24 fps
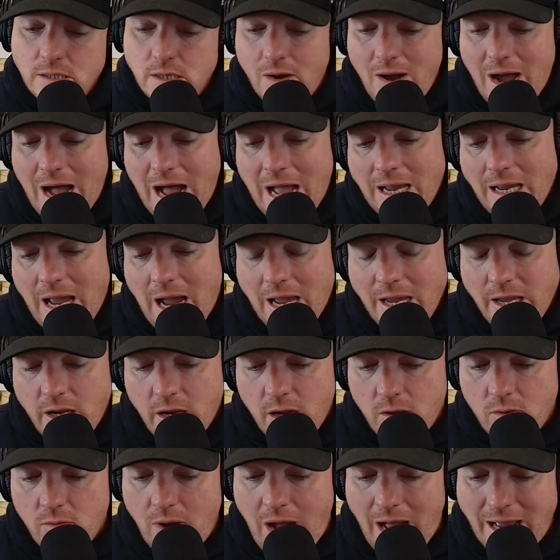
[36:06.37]
So I, I, you
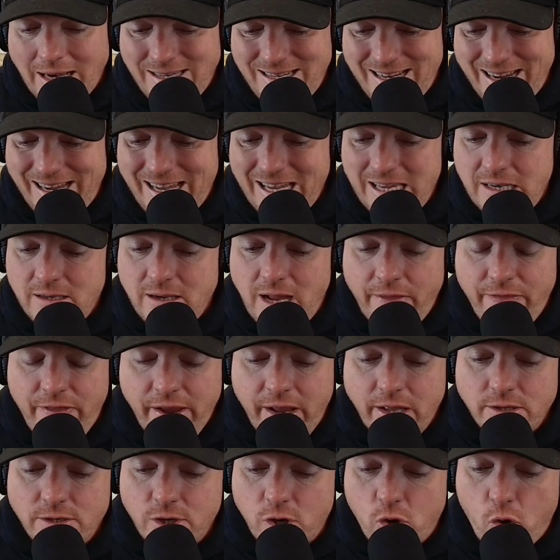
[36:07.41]
know, I dig it. I
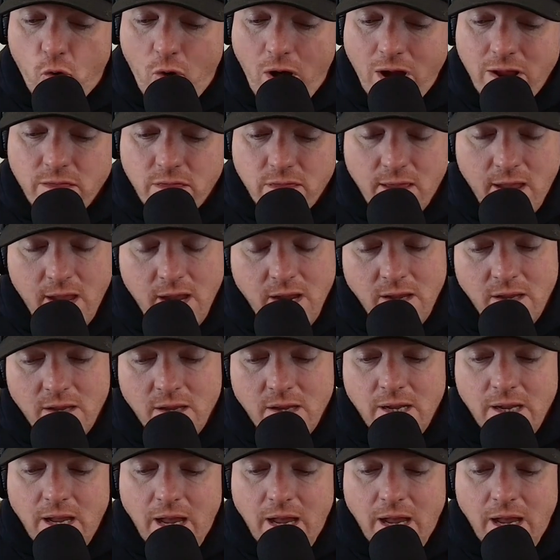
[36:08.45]
think it's a great thing.